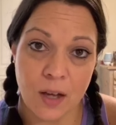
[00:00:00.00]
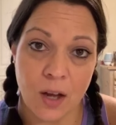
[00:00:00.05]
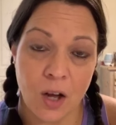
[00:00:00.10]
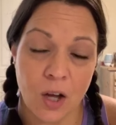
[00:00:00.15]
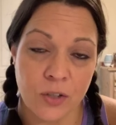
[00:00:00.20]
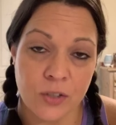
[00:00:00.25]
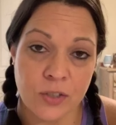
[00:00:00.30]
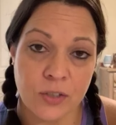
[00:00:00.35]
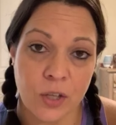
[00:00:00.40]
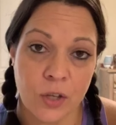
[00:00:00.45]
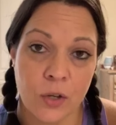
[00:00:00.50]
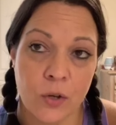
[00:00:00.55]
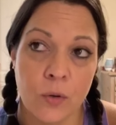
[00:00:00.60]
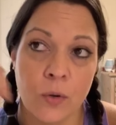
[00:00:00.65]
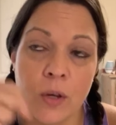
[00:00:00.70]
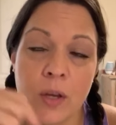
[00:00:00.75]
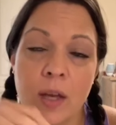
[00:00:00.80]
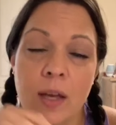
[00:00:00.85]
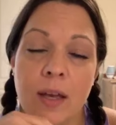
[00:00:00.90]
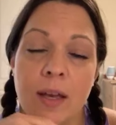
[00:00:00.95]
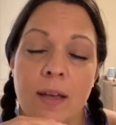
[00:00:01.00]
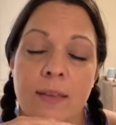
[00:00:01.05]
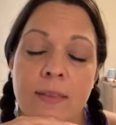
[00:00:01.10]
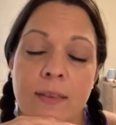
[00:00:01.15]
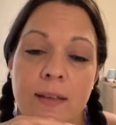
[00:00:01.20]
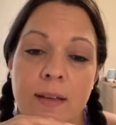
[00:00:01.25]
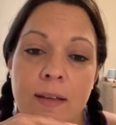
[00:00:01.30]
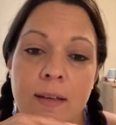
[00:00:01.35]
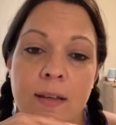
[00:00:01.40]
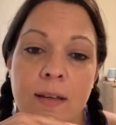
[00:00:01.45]
Also,
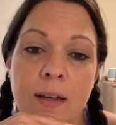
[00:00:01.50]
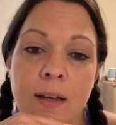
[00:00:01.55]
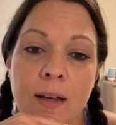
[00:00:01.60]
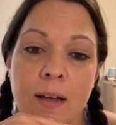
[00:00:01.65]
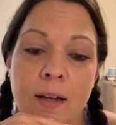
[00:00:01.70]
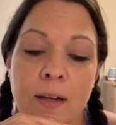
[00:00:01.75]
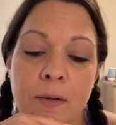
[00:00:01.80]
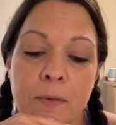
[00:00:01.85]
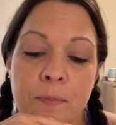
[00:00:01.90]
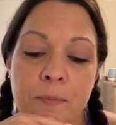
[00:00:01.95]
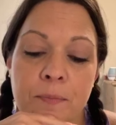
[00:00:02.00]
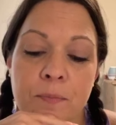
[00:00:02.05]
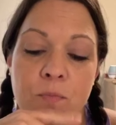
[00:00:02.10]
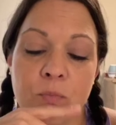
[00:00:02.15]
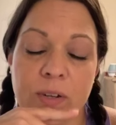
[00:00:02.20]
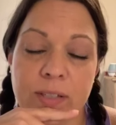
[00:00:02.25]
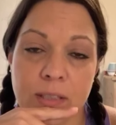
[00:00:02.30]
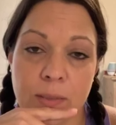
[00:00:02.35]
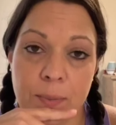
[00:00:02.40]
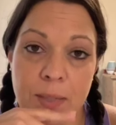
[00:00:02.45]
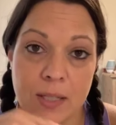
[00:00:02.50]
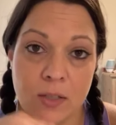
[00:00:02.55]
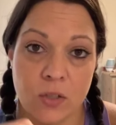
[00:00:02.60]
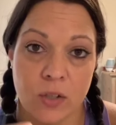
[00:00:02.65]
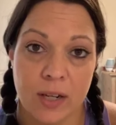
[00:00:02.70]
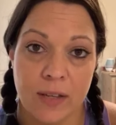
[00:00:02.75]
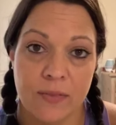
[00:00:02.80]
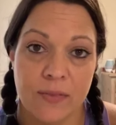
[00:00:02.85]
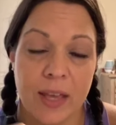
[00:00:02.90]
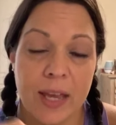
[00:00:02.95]
the recipes are
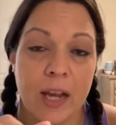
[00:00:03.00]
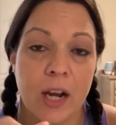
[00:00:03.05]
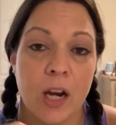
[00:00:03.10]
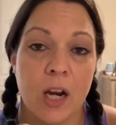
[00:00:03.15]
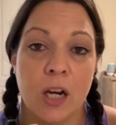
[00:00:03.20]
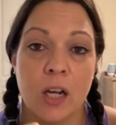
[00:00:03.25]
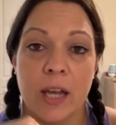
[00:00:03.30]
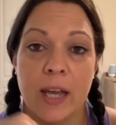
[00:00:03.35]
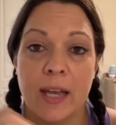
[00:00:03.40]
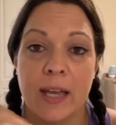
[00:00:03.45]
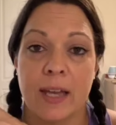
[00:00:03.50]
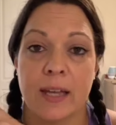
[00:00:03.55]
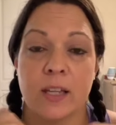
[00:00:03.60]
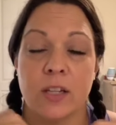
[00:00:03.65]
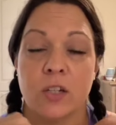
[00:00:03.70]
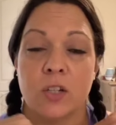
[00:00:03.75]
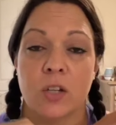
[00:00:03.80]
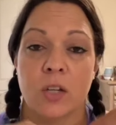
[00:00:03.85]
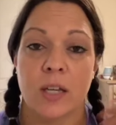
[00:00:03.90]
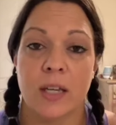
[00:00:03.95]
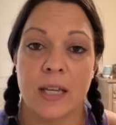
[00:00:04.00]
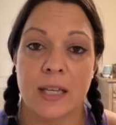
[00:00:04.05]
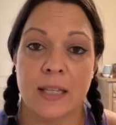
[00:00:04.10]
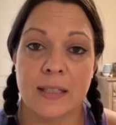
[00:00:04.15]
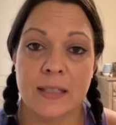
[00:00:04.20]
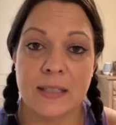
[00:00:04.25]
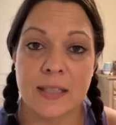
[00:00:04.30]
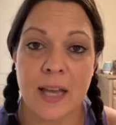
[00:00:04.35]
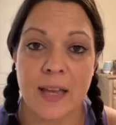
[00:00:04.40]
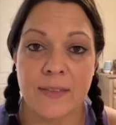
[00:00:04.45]
in there, and
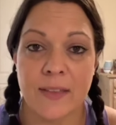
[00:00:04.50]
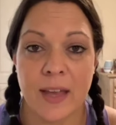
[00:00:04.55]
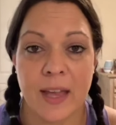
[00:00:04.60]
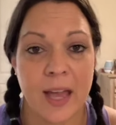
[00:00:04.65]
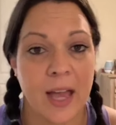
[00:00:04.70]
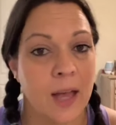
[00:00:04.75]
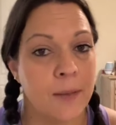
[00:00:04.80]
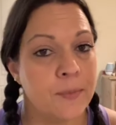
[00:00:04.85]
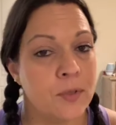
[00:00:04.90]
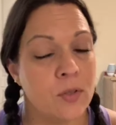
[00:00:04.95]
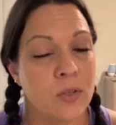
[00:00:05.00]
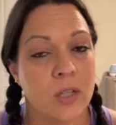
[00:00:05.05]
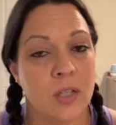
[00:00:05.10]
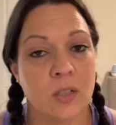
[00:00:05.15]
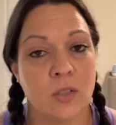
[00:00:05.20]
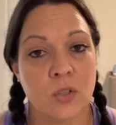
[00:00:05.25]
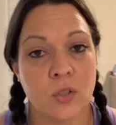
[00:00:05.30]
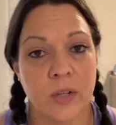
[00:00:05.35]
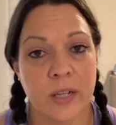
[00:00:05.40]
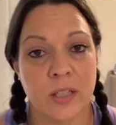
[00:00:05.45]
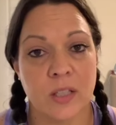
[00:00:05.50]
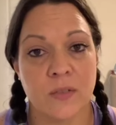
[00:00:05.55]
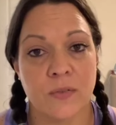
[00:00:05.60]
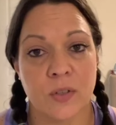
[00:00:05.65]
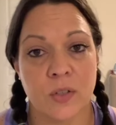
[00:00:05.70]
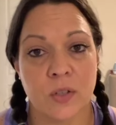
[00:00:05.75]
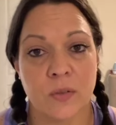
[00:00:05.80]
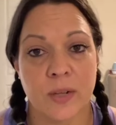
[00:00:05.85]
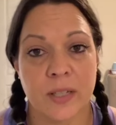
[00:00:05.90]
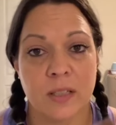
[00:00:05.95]
inside the app you can
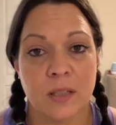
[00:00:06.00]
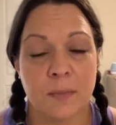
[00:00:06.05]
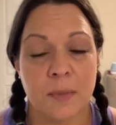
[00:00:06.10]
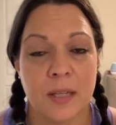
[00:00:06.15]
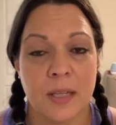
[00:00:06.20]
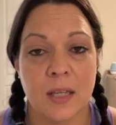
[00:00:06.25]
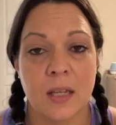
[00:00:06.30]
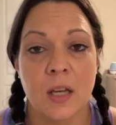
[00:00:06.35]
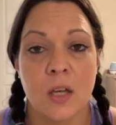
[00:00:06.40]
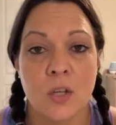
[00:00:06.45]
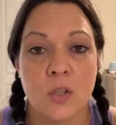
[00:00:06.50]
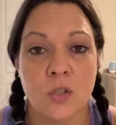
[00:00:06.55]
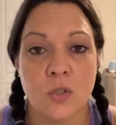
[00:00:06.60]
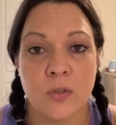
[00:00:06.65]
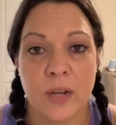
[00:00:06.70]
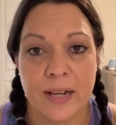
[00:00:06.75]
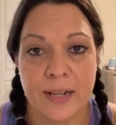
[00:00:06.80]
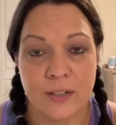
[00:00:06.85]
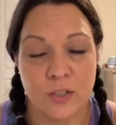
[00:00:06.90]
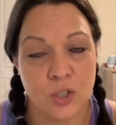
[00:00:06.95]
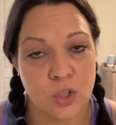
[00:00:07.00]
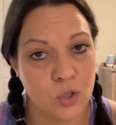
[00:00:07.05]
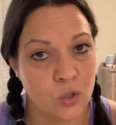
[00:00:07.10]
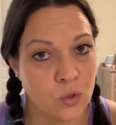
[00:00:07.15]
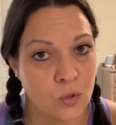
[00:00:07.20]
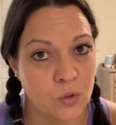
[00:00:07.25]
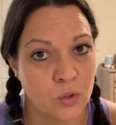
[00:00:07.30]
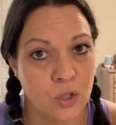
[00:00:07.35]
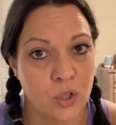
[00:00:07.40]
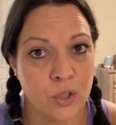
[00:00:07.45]
transfer the recipe straight into
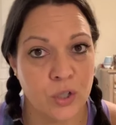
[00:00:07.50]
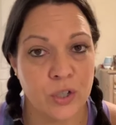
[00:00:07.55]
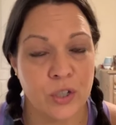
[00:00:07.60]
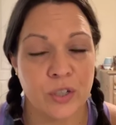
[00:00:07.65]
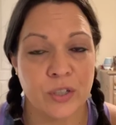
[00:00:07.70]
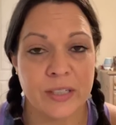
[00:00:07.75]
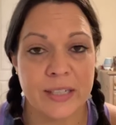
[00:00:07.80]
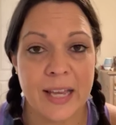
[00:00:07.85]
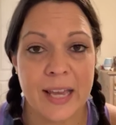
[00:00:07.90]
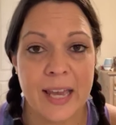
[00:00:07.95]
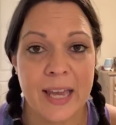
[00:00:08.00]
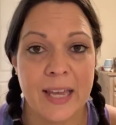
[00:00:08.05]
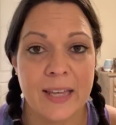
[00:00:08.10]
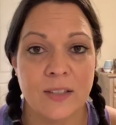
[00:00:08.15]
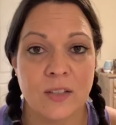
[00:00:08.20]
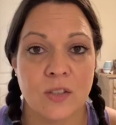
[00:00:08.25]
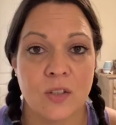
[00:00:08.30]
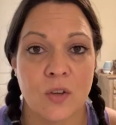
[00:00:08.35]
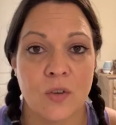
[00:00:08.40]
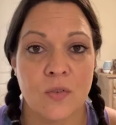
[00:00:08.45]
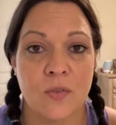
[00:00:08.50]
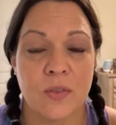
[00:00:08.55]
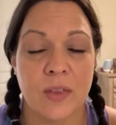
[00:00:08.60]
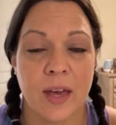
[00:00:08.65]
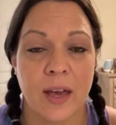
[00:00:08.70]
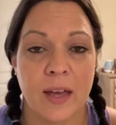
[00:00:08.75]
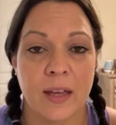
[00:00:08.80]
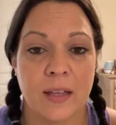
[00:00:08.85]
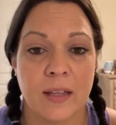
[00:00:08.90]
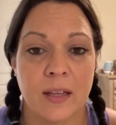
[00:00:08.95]
your day so
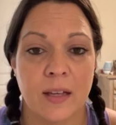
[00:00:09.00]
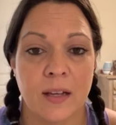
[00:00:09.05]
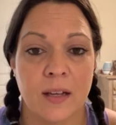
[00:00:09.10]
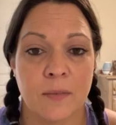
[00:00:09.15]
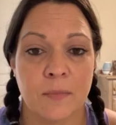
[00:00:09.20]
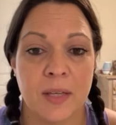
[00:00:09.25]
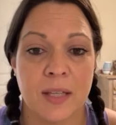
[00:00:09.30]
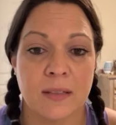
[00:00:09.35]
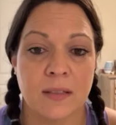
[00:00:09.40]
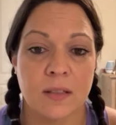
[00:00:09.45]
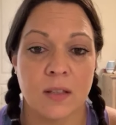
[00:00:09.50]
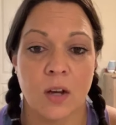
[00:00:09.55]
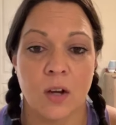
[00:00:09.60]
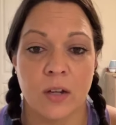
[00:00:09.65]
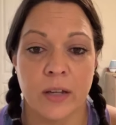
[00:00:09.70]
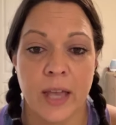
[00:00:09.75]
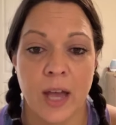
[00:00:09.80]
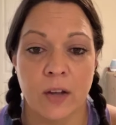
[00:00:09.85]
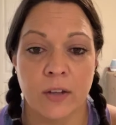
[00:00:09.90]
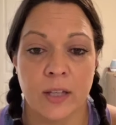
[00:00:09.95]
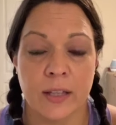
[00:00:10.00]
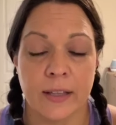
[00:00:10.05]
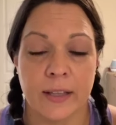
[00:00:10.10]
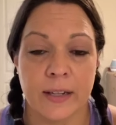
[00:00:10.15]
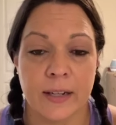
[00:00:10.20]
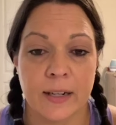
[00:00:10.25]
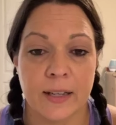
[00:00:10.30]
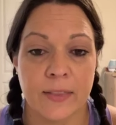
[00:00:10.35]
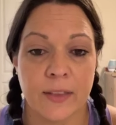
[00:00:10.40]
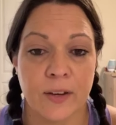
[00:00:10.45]
that it's all
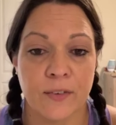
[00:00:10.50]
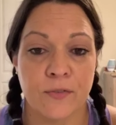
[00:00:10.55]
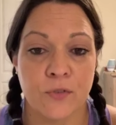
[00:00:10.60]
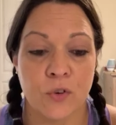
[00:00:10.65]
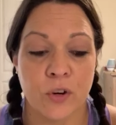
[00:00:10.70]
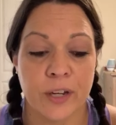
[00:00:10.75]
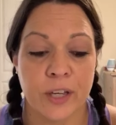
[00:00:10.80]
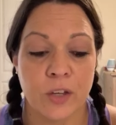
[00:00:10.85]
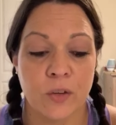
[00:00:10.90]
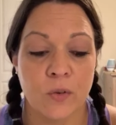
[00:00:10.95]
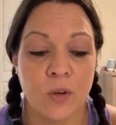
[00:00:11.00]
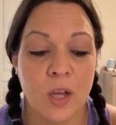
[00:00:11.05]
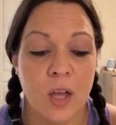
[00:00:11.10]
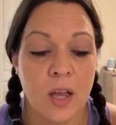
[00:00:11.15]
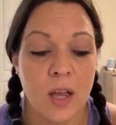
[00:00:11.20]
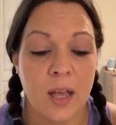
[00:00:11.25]
calculated in there for you.